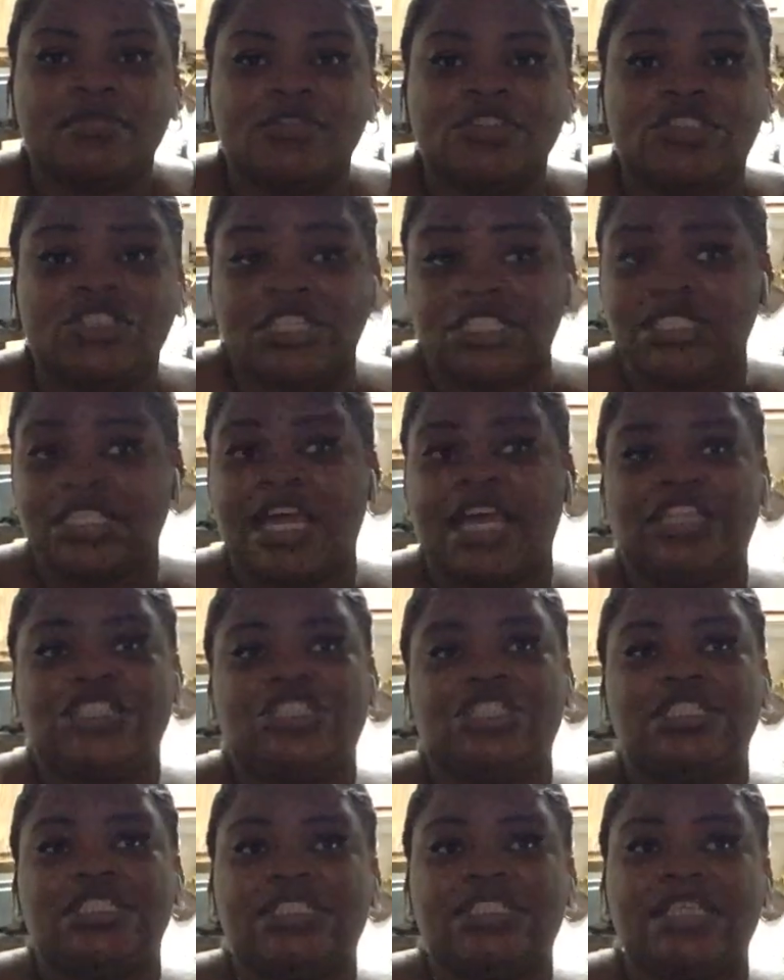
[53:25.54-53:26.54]
just like
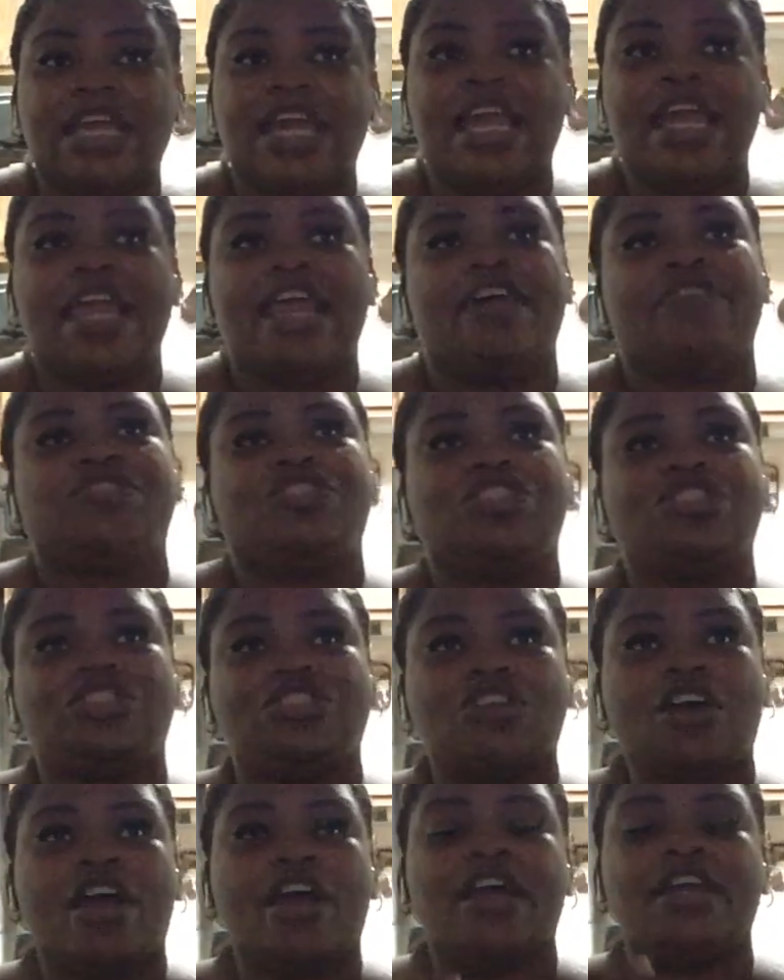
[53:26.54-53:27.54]
she said, if she
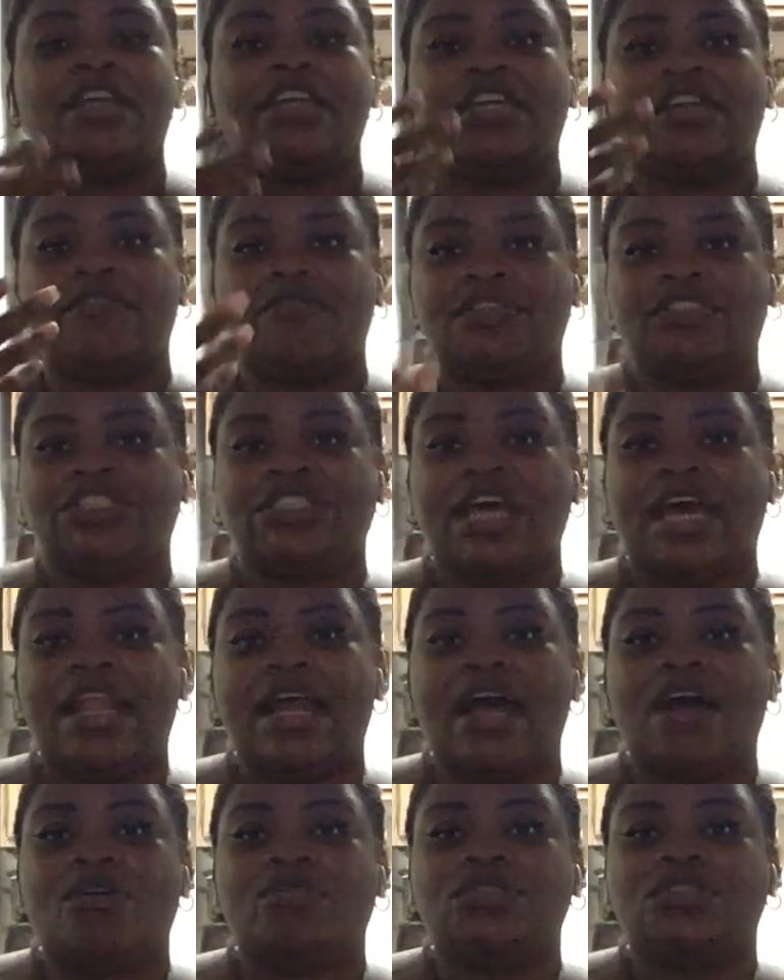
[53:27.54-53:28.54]
start giving shout
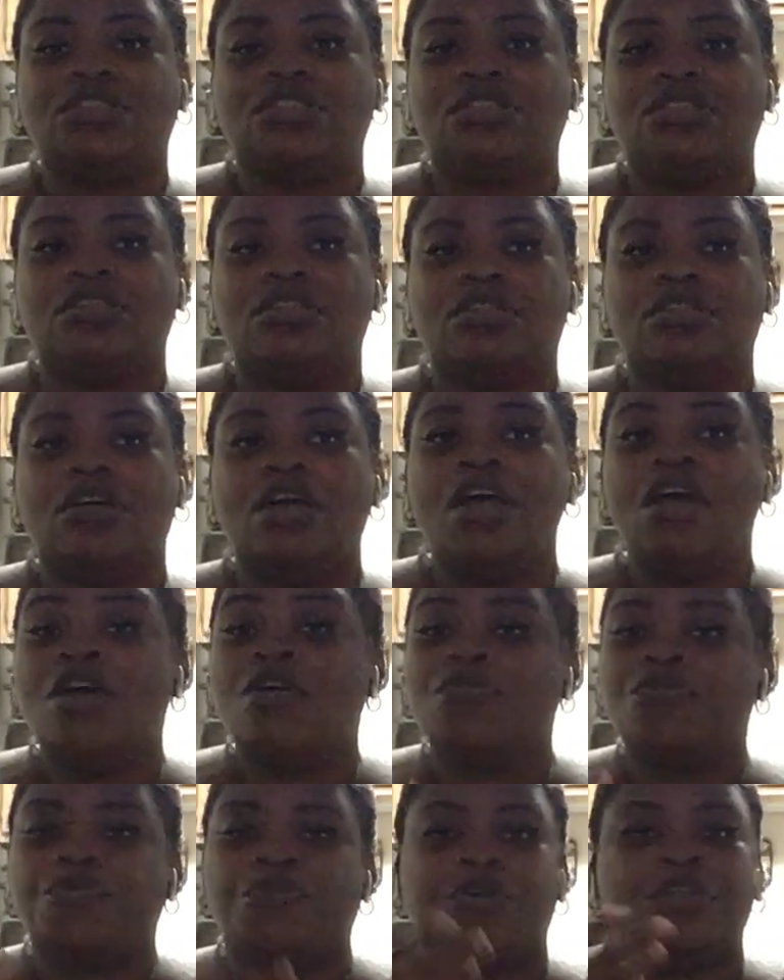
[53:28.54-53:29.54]
outs to
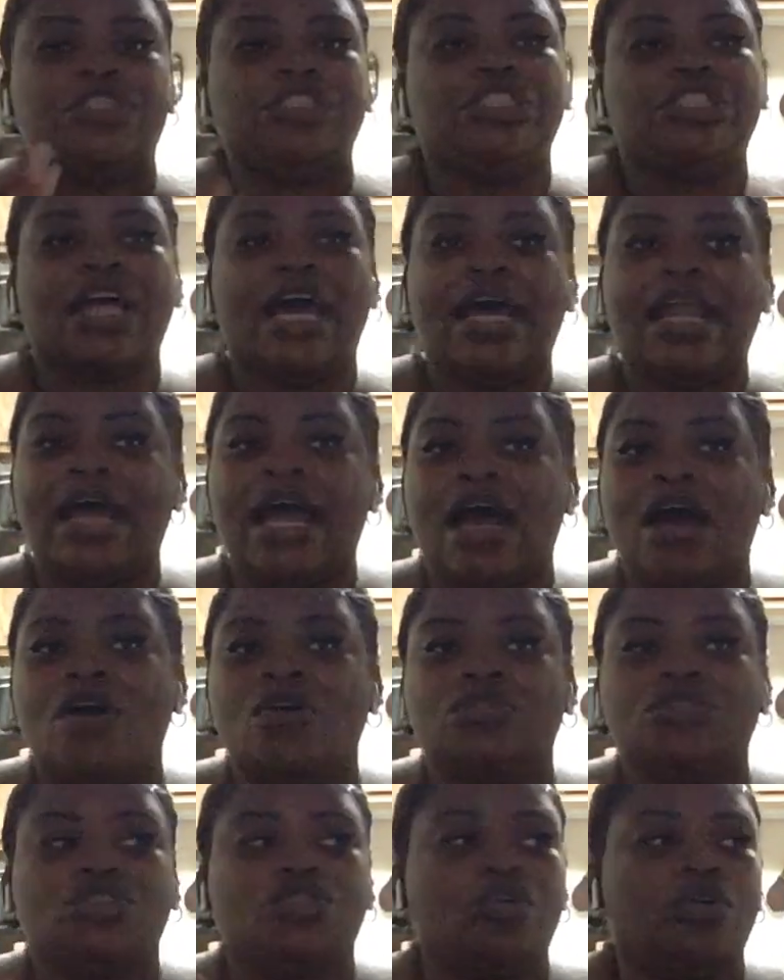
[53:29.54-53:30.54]
free shout
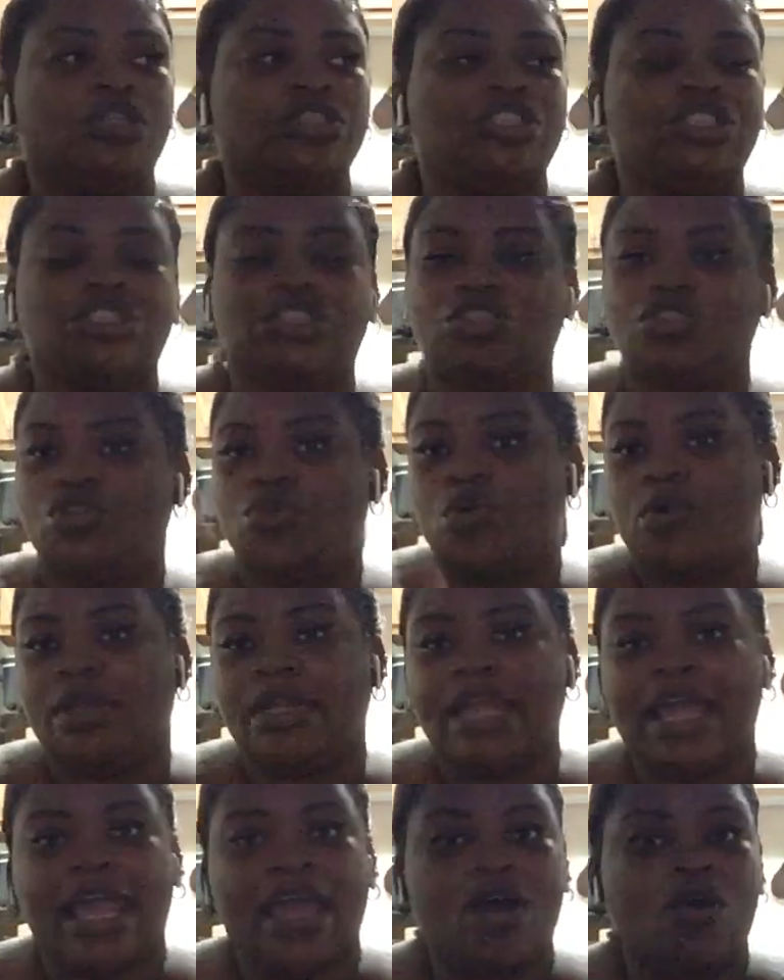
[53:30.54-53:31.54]
outs or just doing
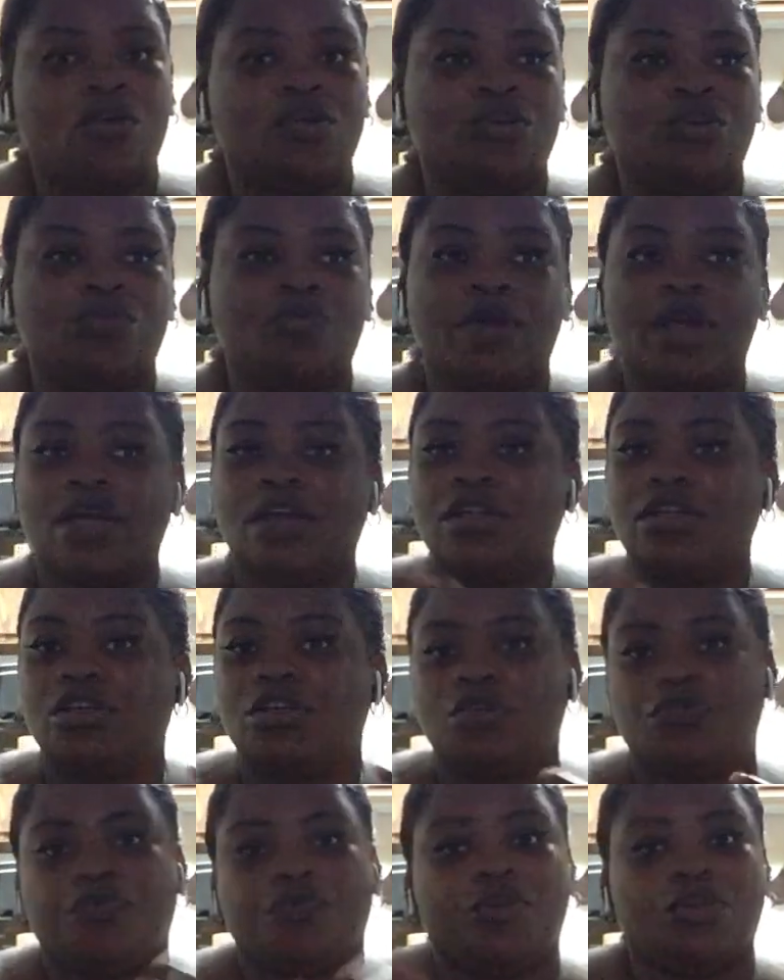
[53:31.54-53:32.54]
that on the
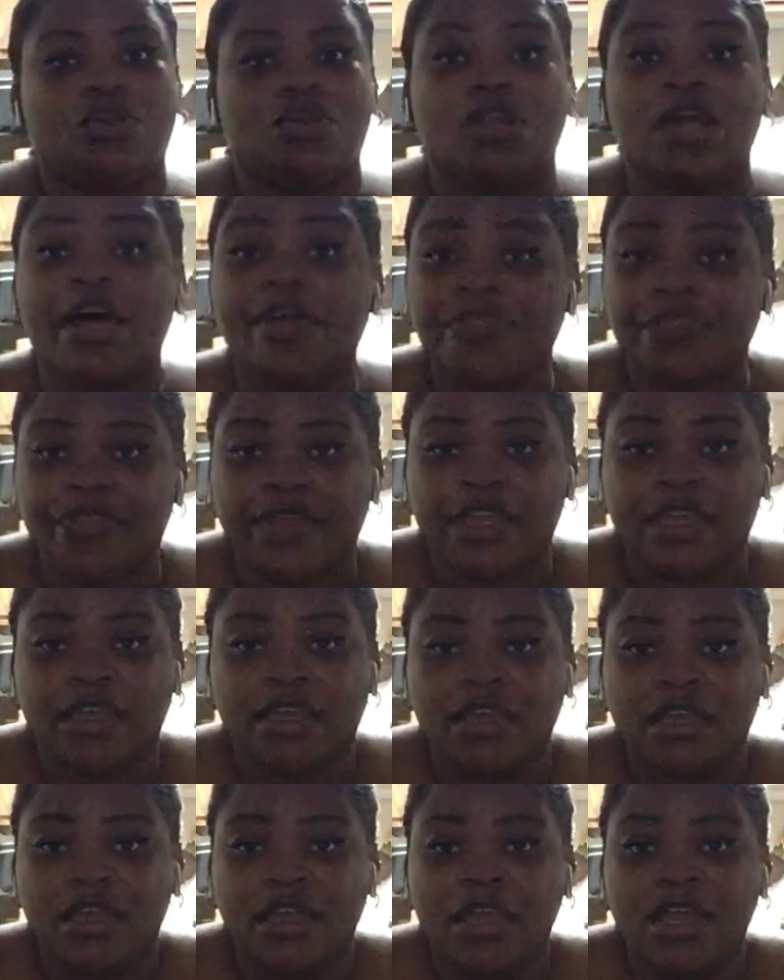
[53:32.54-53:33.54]
regular for
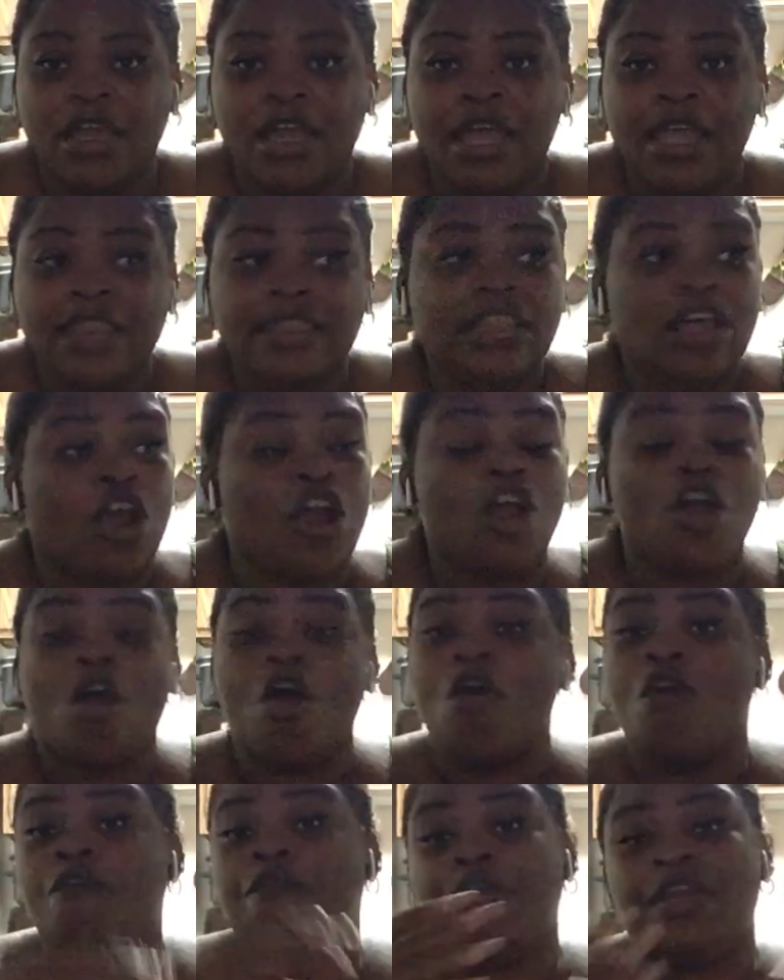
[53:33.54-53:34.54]
nothing, her
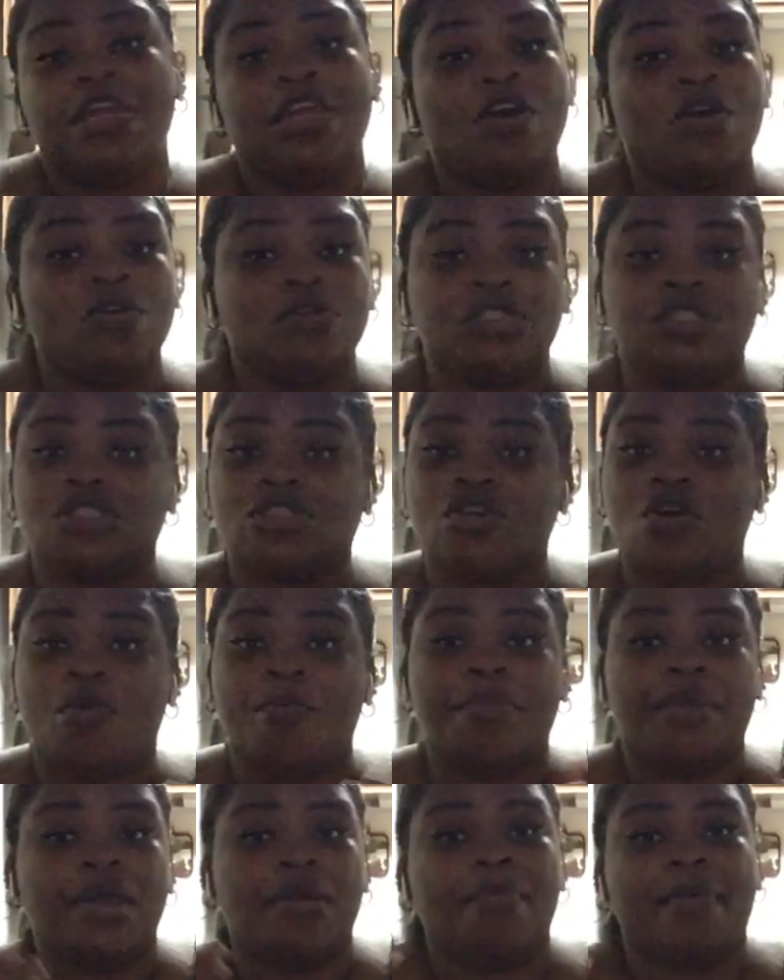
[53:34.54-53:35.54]
whole videos is going to
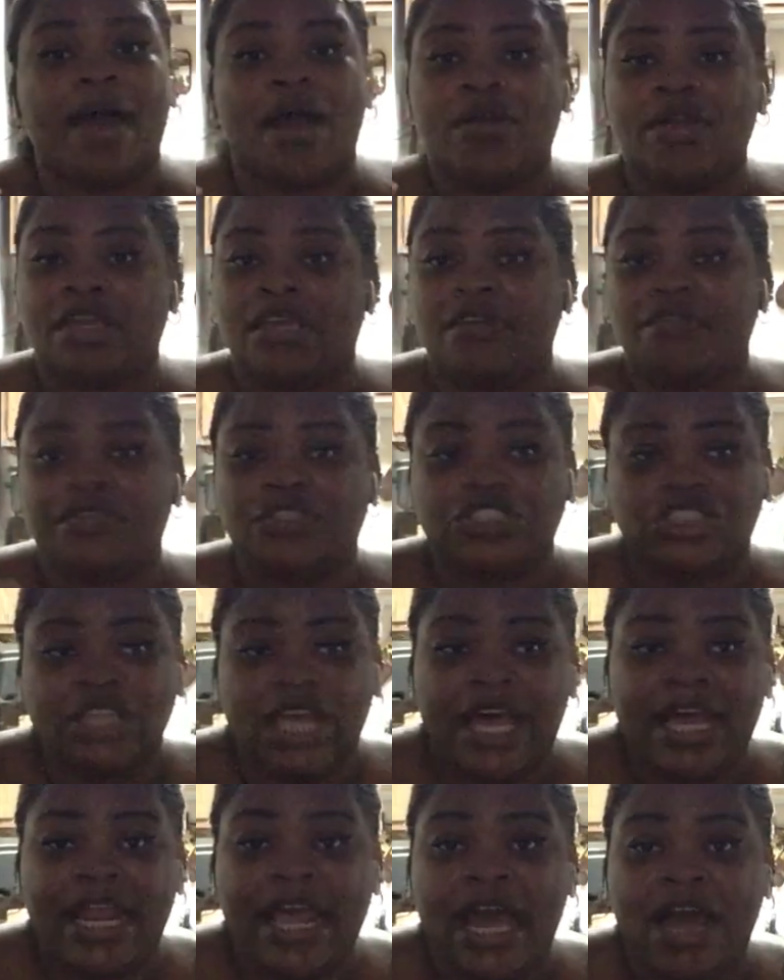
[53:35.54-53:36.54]
be about giving
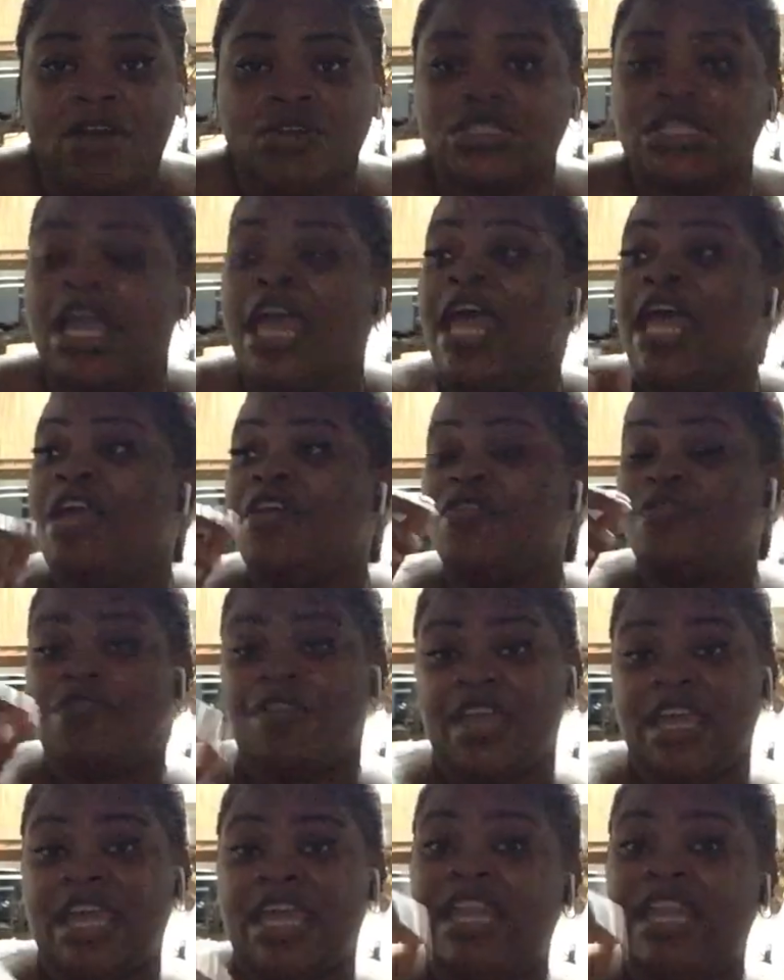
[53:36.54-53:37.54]
shout outs, then